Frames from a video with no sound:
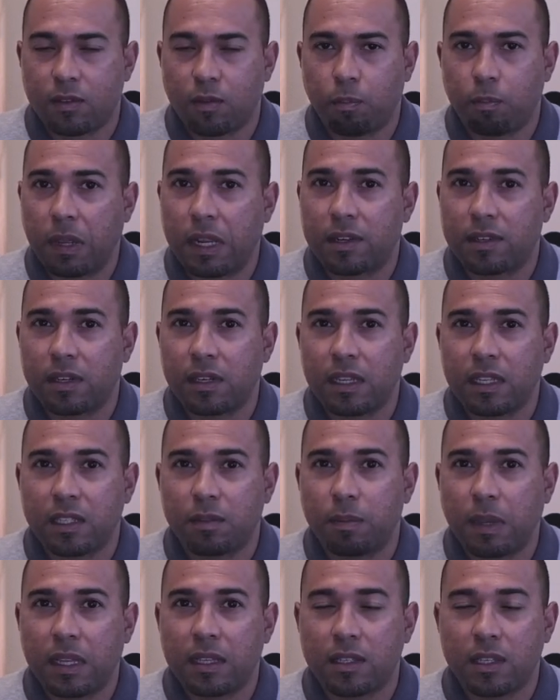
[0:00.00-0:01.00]
Your petrol
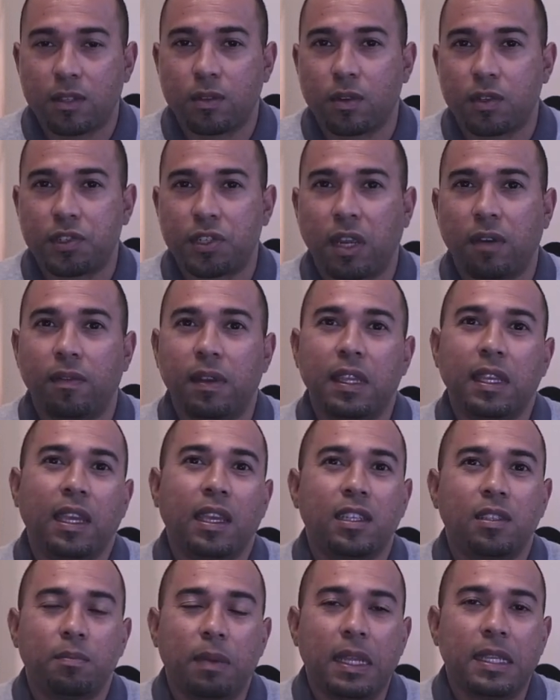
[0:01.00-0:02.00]
expenses or traveling
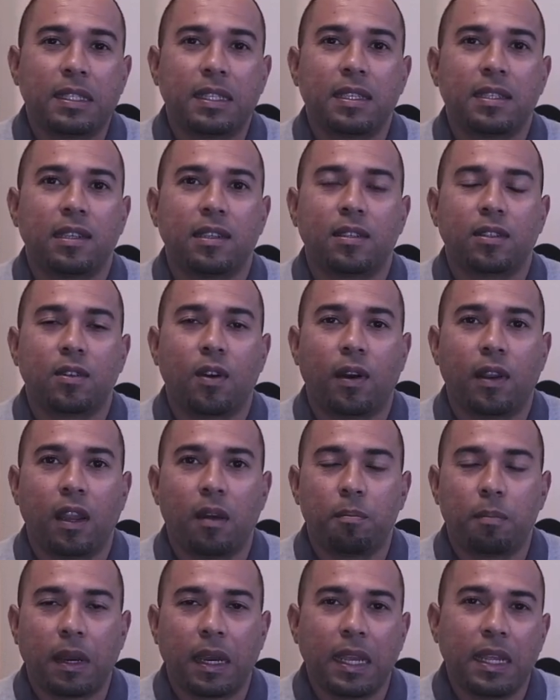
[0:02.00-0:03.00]
expenses has gone up by